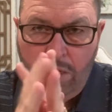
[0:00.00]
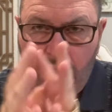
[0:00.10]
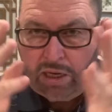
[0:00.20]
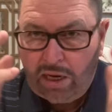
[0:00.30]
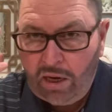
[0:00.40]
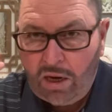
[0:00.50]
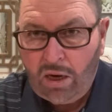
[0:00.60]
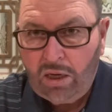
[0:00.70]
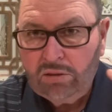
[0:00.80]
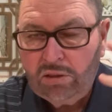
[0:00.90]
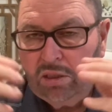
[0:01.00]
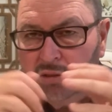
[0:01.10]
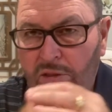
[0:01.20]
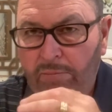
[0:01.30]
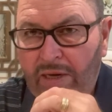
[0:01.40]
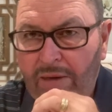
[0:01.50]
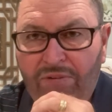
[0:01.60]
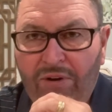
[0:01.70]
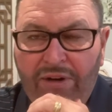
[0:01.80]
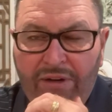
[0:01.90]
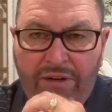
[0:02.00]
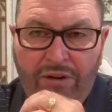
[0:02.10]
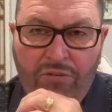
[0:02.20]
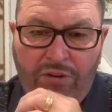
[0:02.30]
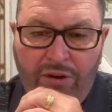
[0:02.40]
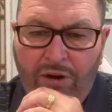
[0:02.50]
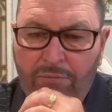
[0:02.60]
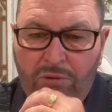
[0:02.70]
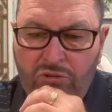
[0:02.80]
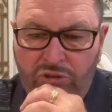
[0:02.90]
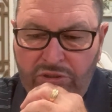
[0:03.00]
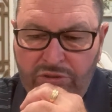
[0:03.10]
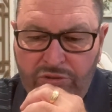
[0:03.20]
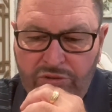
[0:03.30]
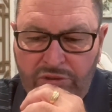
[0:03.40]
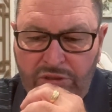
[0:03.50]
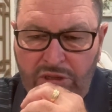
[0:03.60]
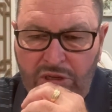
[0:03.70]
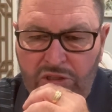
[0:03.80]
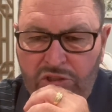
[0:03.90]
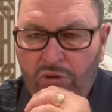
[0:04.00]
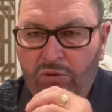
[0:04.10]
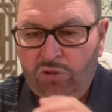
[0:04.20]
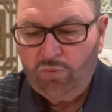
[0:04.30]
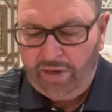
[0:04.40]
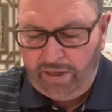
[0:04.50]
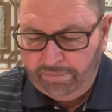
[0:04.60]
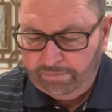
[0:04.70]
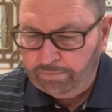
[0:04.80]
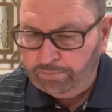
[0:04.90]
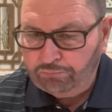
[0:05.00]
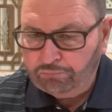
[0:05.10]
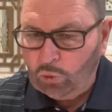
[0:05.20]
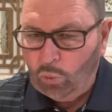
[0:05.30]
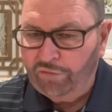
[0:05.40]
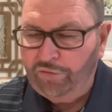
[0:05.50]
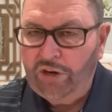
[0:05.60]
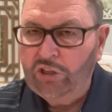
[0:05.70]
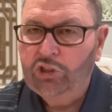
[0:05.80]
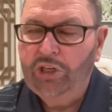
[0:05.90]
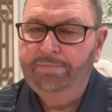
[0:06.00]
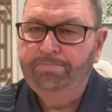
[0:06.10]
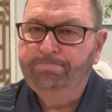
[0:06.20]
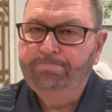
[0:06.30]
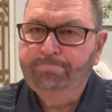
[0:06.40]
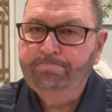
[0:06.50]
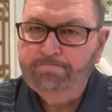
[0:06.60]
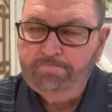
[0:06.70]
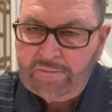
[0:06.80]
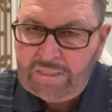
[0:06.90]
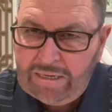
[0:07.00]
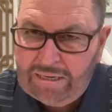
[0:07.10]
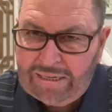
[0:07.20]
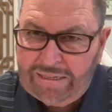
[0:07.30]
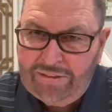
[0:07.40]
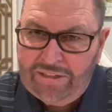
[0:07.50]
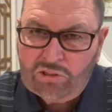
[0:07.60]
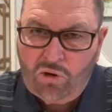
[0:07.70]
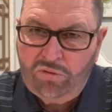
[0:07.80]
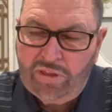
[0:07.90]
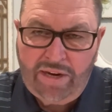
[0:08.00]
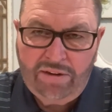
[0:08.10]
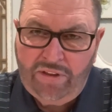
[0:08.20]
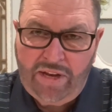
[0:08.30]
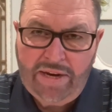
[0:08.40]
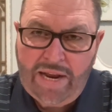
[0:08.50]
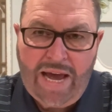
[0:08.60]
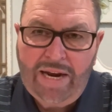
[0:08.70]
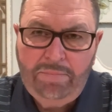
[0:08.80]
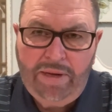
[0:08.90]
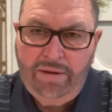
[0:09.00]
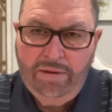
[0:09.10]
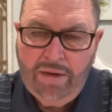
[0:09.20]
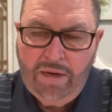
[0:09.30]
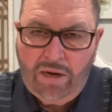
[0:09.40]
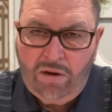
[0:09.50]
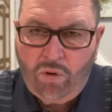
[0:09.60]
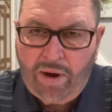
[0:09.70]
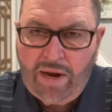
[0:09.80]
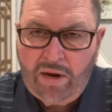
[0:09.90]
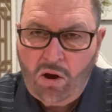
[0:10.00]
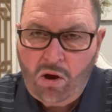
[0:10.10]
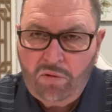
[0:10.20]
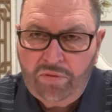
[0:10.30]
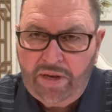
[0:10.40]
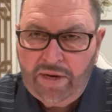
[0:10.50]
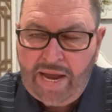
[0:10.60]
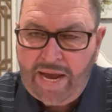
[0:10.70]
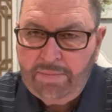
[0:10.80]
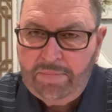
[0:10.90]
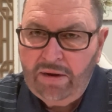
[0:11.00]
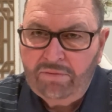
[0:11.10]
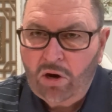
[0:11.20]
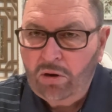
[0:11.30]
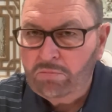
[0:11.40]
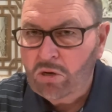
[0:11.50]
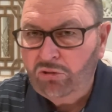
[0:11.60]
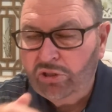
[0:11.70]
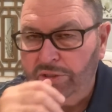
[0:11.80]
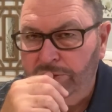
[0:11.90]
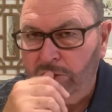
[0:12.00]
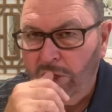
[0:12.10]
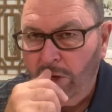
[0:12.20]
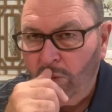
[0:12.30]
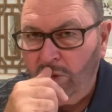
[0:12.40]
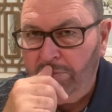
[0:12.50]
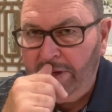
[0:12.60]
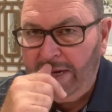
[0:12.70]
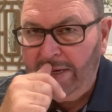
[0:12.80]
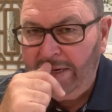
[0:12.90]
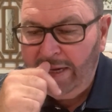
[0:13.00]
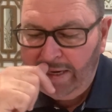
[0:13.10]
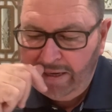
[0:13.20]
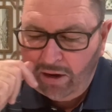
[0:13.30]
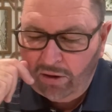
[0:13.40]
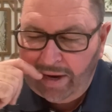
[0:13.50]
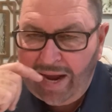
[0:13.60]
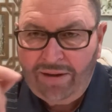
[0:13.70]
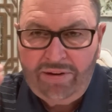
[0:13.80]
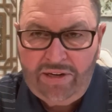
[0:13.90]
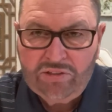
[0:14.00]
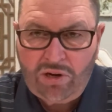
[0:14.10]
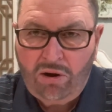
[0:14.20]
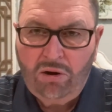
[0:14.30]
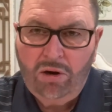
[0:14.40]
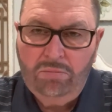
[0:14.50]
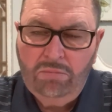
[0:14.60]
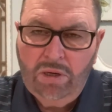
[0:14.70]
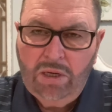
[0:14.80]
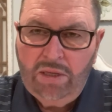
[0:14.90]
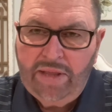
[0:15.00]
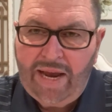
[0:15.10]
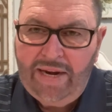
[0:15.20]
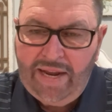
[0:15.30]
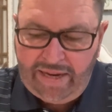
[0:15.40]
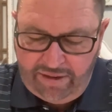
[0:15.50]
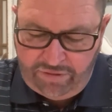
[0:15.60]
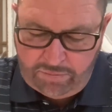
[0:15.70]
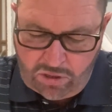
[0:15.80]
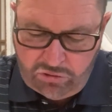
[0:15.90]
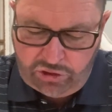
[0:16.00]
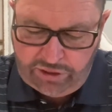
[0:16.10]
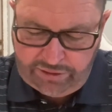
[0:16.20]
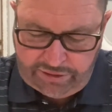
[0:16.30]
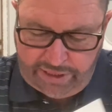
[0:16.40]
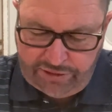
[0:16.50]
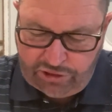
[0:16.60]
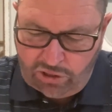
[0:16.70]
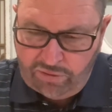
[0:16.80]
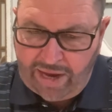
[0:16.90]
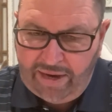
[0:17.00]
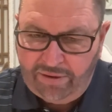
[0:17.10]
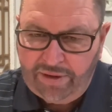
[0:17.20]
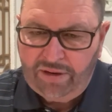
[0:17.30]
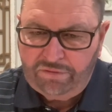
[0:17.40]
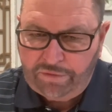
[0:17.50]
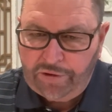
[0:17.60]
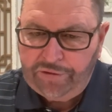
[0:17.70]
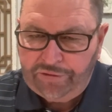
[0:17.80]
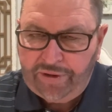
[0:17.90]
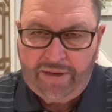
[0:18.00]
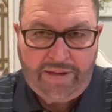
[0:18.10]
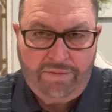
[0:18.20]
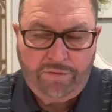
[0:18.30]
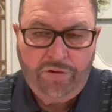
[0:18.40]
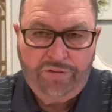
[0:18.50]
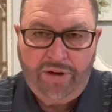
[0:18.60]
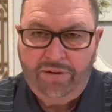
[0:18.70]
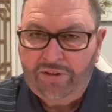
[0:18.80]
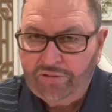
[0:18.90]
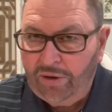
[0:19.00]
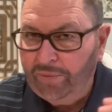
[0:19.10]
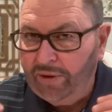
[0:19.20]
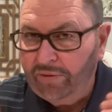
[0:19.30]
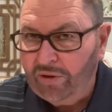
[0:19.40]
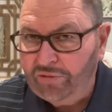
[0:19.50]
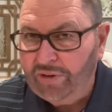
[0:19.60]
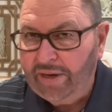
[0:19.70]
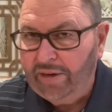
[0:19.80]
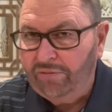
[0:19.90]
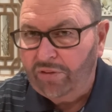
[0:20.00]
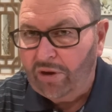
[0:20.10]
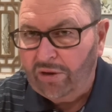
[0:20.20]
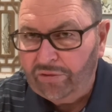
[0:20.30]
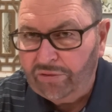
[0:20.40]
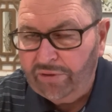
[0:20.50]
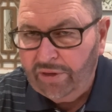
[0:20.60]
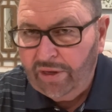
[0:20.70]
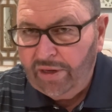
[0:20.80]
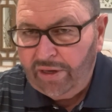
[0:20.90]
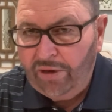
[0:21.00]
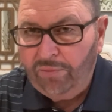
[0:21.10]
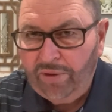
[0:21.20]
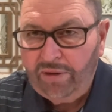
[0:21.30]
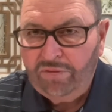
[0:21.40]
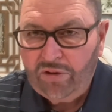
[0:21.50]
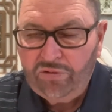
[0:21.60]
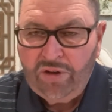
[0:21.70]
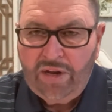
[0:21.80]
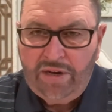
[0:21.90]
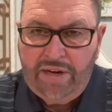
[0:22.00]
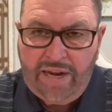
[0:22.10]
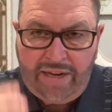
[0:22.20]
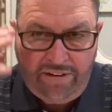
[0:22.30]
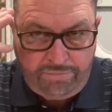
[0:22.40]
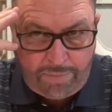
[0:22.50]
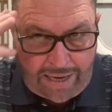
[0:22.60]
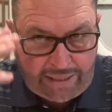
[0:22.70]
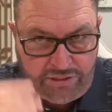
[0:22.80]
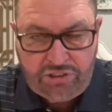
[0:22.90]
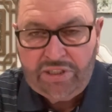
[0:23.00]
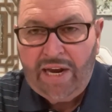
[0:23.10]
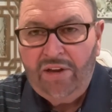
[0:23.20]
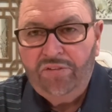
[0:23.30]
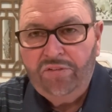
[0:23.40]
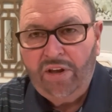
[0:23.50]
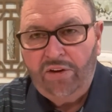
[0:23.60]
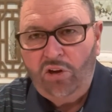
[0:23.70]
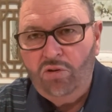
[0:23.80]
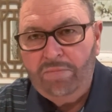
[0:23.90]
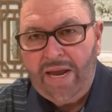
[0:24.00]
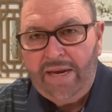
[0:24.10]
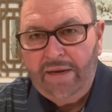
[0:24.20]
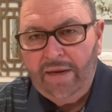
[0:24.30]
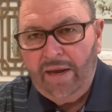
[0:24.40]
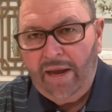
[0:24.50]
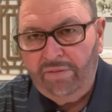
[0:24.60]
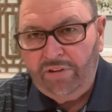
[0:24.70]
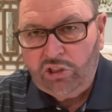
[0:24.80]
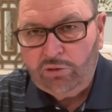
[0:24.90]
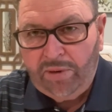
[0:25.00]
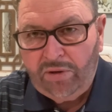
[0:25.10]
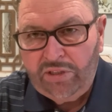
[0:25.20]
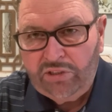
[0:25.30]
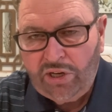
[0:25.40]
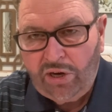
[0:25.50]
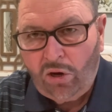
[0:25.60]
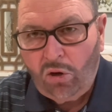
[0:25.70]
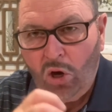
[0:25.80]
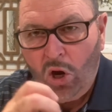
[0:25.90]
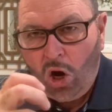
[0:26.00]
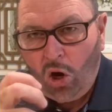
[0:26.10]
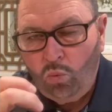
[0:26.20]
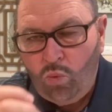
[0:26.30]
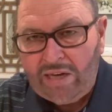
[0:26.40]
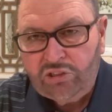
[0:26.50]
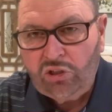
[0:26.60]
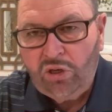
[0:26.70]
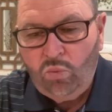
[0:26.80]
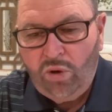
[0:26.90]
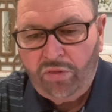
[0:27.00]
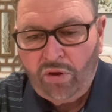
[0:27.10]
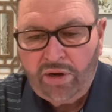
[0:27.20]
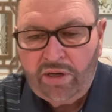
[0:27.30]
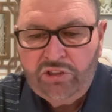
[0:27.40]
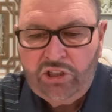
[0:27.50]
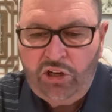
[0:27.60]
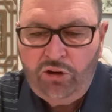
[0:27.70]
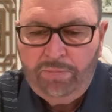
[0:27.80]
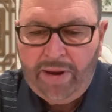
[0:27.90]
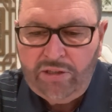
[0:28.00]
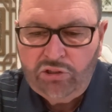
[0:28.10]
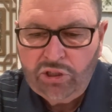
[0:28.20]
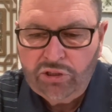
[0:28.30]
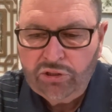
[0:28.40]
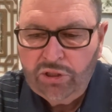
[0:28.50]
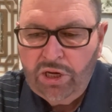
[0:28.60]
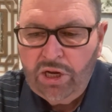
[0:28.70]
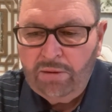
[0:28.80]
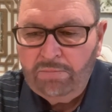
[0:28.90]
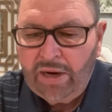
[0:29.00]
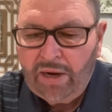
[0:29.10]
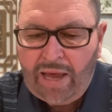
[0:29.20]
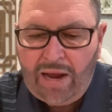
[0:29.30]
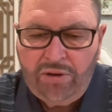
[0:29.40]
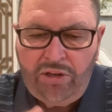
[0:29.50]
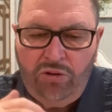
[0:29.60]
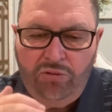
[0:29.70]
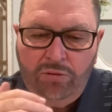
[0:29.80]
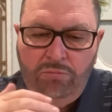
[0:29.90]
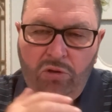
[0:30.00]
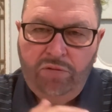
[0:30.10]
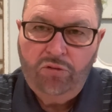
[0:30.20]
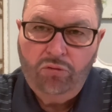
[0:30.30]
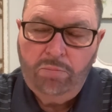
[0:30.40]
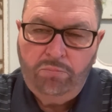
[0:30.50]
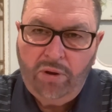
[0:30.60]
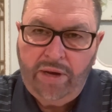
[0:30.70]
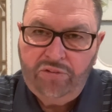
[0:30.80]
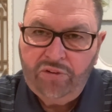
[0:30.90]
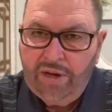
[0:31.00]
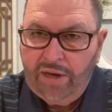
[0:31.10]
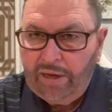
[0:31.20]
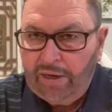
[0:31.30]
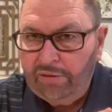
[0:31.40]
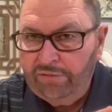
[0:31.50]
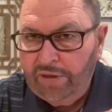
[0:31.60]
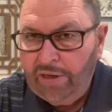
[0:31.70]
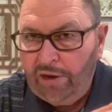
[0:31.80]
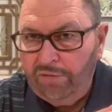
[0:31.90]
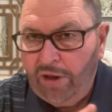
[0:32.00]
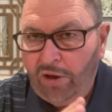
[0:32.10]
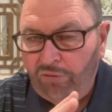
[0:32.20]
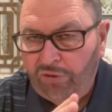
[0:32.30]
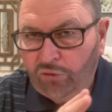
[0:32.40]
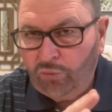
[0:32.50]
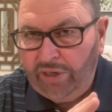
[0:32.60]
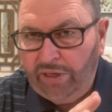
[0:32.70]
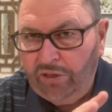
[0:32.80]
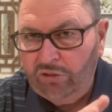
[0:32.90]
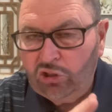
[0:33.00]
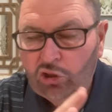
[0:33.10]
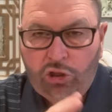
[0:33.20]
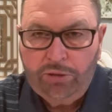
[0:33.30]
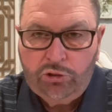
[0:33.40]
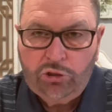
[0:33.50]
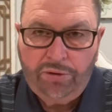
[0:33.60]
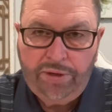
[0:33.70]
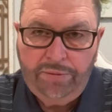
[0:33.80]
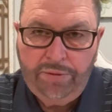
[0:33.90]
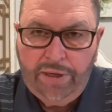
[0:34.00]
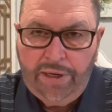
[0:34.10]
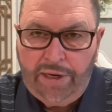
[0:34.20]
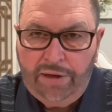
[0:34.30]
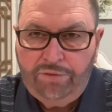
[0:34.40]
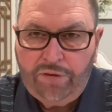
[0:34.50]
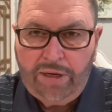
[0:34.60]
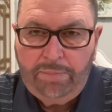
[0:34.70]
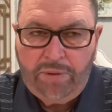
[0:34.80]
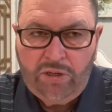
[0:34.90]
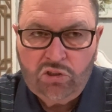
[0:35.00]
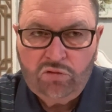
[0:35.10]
that can cause us to become very unhealthy in our emotions. So as we were finishing uh, this whole thing of the anatomy of what I call the anatomy of our emotions, we begin to get in on how to disarm that negative emotions. And so that area first, that first area is get rid of those negative thoughts. Get rid of those negative mindsets that you may have experienced and are, are wrestling with on a continued basis but allowing you to move into a place of, of health, as we use the scripture in, in Philippians